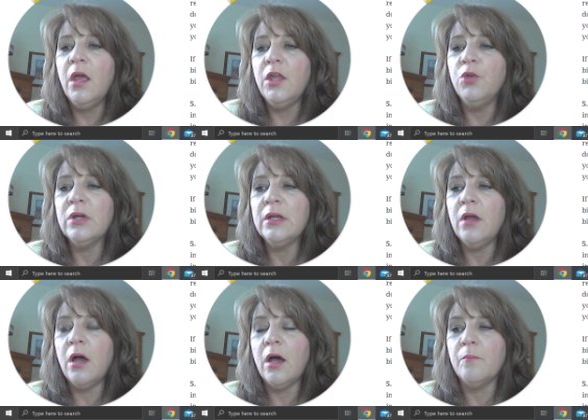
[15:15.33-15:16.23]
you
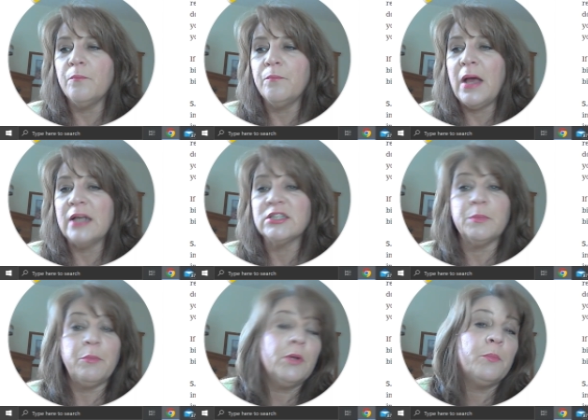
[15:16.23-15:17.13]
can um,
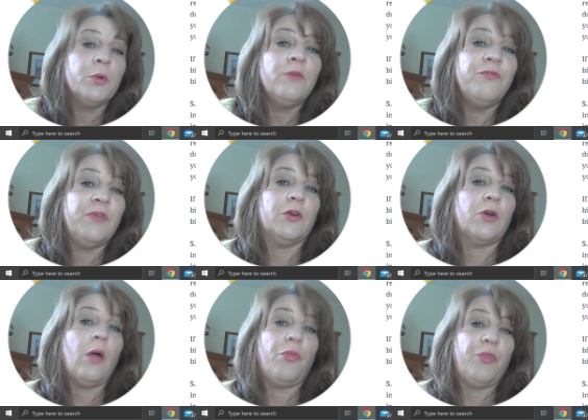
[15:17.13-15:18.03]
possibly put a bird feeder
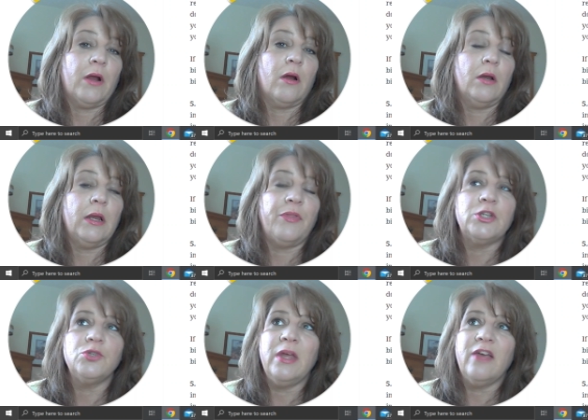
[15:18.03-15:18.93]
out there. Now they
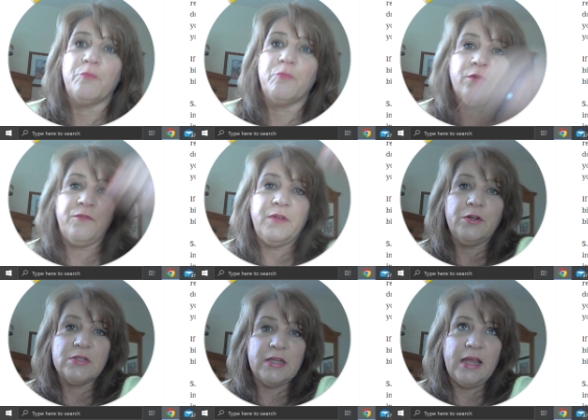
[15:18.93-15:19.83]
do have bird
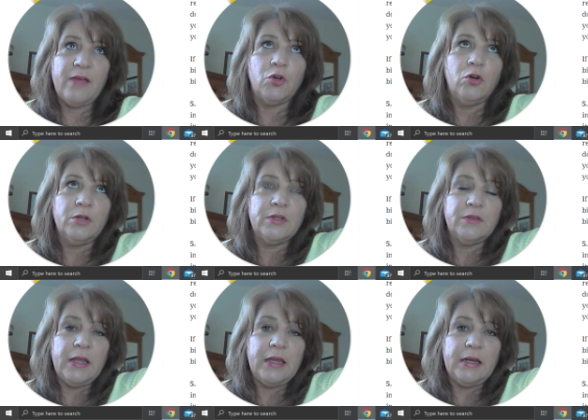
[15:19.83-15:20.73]
feeders that have a hook
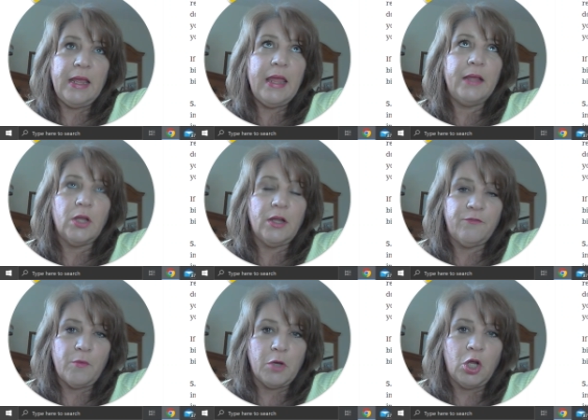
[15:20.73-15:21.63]
that they can hang like
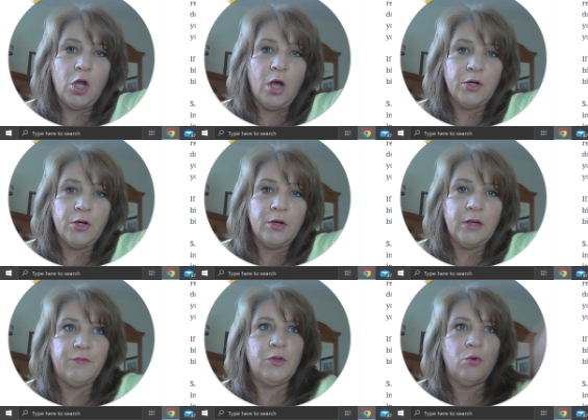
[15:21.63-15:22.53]
from a gutter
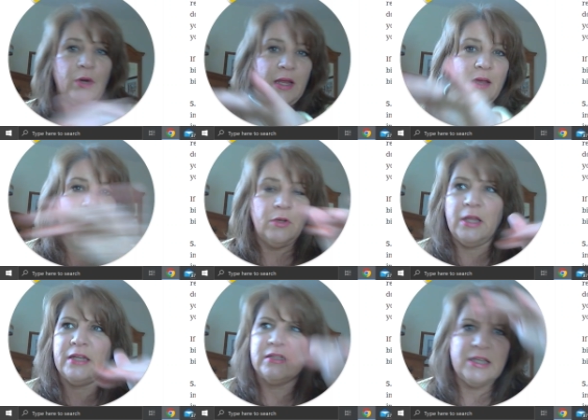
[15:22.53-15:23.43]
if you don't have,
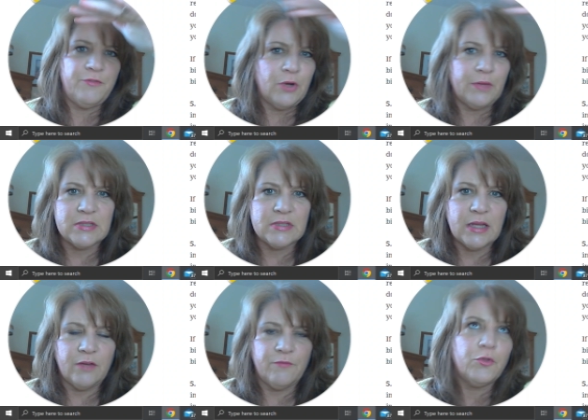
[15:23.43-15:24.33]
like say if you're on the
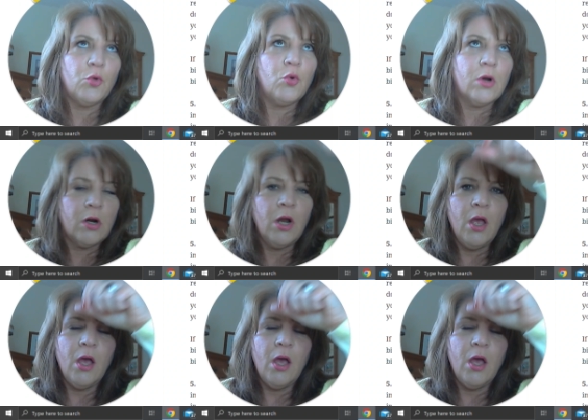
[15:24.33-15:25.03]
second floor.